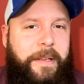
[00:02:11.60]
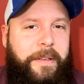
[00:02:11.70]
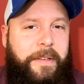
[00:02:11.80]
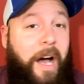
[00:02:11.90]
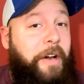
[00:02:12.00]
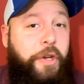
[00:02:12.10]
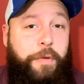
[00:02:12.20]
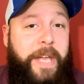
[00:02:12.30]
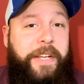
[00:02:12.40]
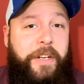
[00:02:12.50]
God
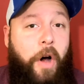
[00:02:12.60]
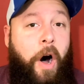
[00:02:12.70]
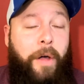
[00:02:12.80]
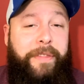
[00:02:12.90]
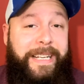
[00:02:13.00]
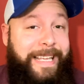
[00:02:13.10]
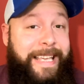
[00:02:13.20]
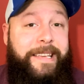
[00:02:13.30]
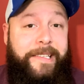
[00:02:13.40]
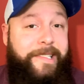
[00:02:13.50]
created all that
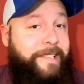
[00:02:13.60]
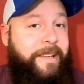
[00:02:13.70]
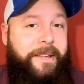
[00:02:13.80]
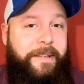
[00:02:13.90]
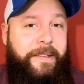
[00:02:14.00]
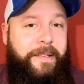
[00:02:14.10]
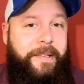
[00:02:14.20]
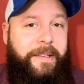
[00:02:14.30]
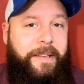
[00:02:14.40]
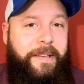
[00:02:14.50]
is,
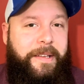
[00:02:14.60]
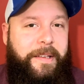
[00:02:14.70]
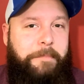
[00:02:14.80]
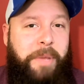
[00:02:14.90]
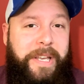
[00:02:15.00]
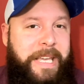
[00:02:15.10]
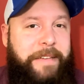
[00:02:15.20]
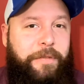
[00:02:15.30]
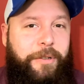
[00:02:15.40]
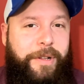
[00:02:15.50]
but
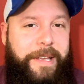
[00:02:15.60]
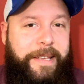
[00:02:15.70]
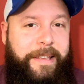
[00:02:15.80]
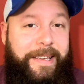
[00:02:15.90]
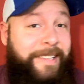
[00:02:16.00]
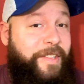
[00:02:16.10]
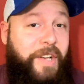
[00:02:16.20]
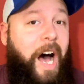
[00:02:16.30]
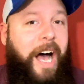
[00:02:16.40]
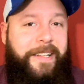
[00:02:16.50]
evil is
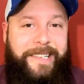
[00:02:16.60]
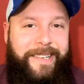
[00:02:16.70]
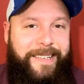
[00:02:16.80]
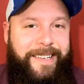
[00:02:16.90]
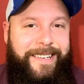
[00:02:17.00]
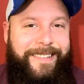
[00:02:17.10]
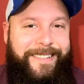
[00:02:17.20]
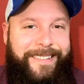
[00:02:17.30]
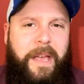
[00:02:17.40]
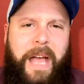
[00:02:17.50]
not.
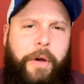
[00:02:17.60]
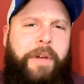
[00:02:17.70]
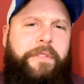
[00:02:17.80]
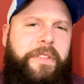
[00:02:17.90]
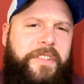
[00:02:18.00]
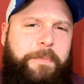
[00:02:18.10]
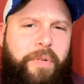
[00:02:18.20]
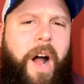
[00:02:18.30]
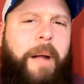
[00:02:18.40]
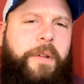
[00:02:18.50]
However, there's a
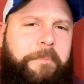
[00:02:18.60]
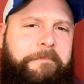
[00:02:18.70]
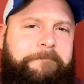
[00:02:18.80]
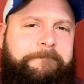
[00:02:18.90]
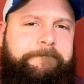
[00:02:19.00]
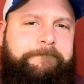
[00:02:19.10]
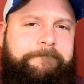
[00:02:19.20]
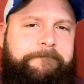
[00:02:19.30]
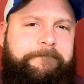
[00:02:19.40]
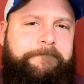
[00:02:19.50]

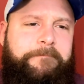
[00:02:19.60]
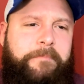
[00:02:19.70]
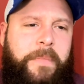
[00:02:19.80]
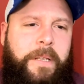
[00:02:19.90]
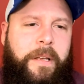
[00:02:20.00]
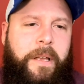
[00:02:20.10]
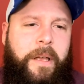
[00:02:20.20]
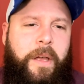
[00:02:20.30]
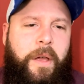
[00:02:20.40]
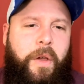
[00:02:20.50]

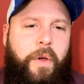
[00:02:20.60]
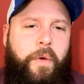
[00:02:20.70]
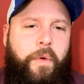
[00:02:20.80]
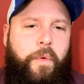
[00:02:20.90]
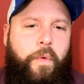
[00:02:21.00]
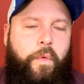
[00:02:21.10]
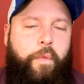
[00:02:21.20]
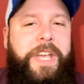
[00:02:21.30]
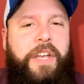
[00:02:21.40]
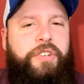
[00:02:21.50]
problem.
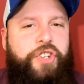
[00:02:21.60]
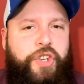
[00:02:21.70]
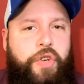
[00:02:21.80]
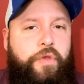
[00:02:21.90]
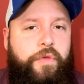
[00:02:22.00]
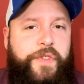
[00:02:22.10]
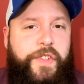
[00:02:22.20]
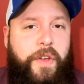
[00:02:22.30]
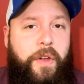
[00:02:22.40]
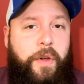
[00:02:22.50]
We can
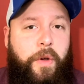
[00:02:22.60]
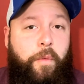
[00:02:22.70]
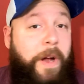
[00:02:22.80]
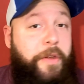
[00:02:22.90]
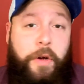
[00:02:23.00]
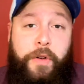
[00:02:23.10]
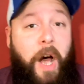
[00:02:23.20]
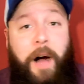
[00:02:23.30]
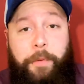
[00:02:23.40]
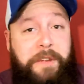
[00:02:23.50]
choose whether or
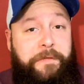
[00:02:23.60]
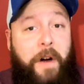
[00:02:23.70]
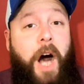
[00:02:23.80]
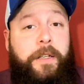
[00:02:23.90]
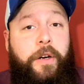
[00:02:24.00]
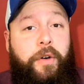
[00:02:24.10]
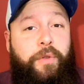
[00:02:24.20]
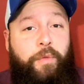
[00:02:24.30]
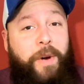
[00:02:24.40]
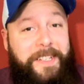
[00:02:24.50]
not we follow
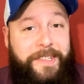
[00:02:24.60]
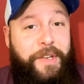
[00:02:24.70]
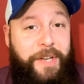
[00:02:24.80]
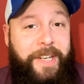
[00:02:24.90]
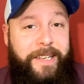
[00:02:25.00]
what is good.